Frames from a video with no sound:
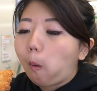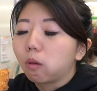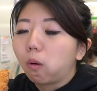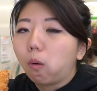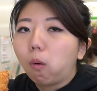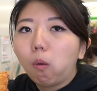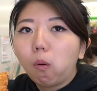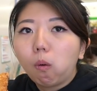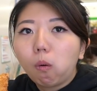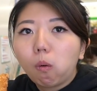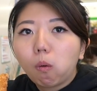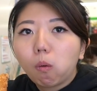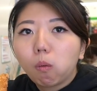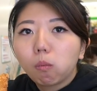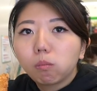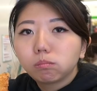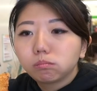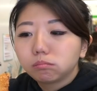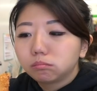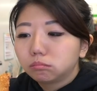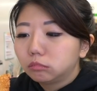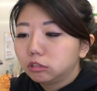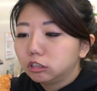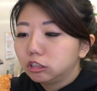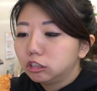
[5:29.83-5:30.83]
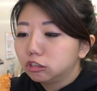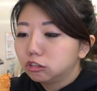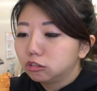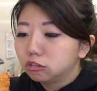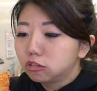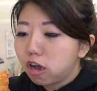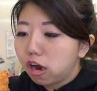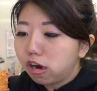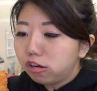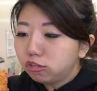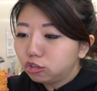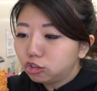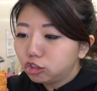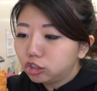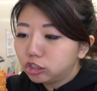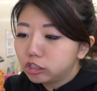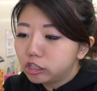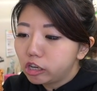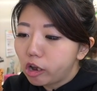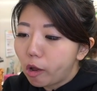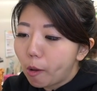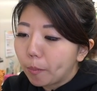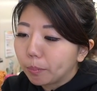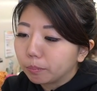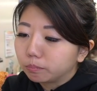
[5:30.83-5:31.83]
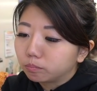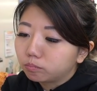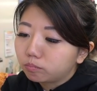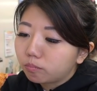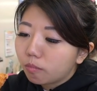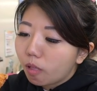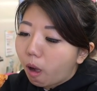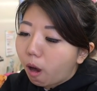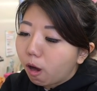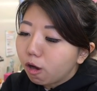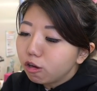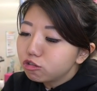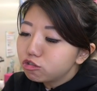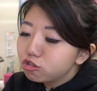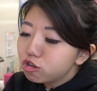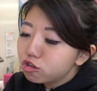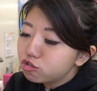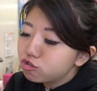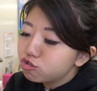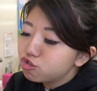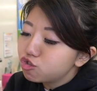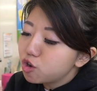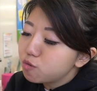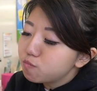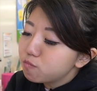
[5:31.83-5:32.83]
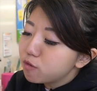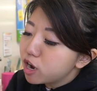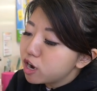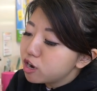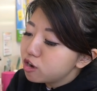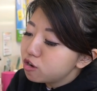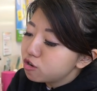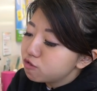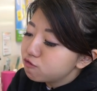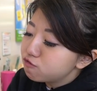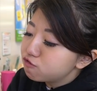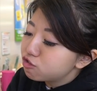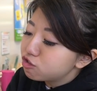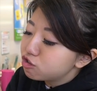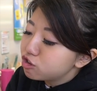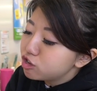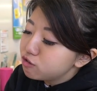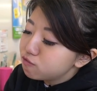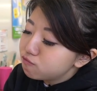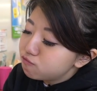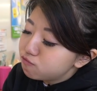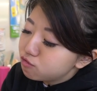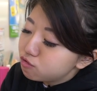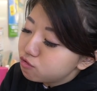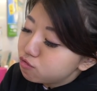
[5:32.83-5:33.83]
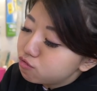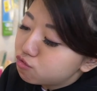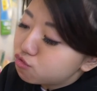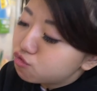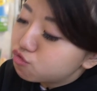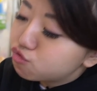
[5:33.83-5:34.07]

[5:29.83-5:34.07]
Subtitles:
Oh, it's not chicken. It's like some kind of seafood